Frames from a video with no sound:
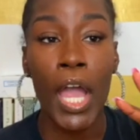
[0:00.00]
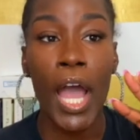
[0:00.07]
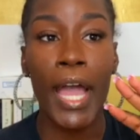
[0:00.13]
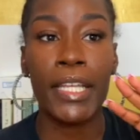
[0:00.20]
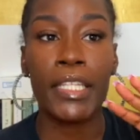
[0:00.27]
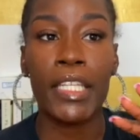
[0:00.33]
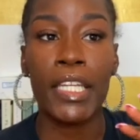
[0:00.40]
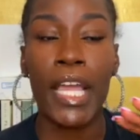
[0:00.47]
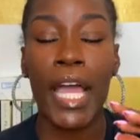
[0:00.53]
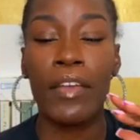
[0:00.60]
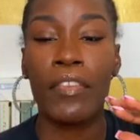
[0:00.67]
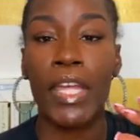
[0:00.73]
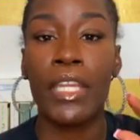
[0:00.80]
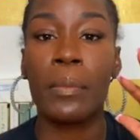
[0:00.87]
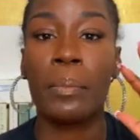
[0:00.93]
I didn't have
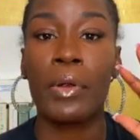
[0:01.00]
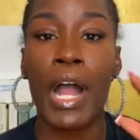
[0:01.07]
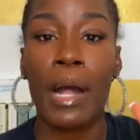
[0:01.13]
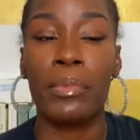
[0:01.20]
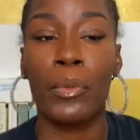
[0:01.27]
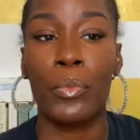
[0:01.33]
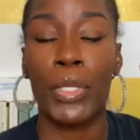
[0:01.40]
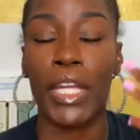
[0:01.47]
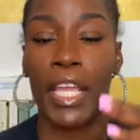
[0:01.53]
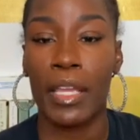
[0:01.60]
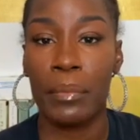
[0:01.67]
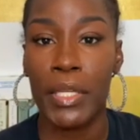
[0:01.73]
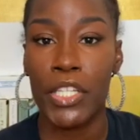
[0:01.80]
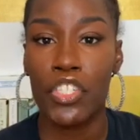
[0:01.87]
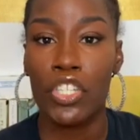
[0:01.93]
any problem with
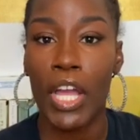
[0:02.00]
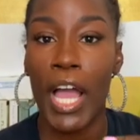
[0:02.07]
image.